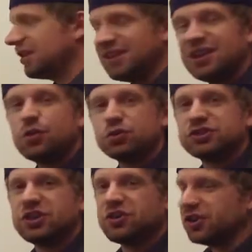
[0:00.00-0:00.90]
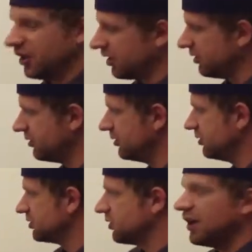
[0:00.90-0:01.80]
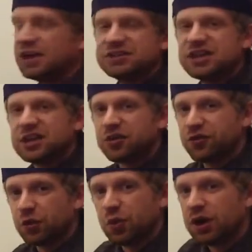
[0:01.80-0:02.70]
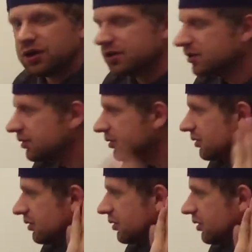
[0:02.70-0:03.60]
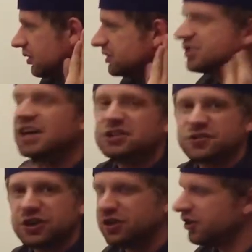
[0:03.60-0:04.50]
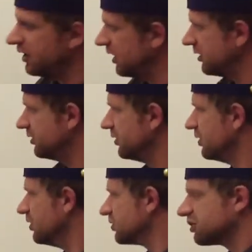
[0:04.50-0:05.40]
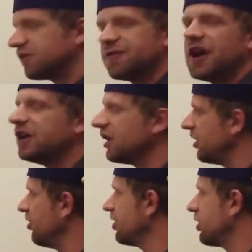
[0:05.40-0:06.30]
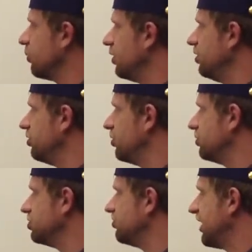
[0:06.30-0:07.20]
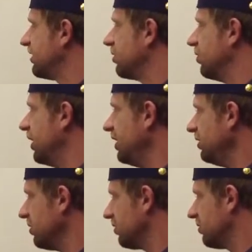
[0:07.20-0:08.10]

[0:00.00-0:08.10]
equals area. So A stands for what? Stands for area. So to find the area, what you do is you take the length